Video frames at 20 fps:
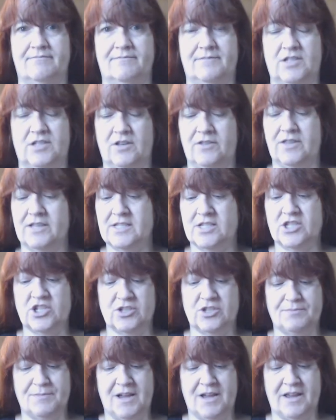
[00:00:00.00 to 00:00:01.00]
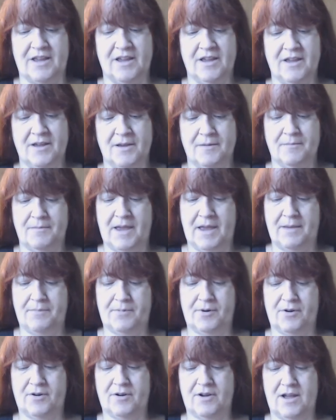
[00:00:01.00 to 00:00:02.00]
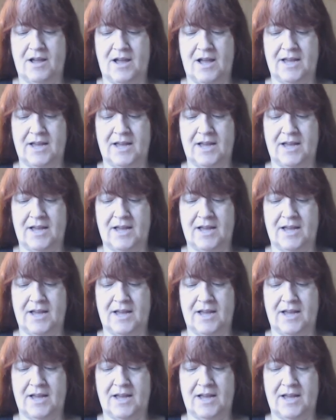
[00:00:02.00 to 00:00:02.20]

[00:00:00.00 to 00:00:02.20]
So this is just my paper.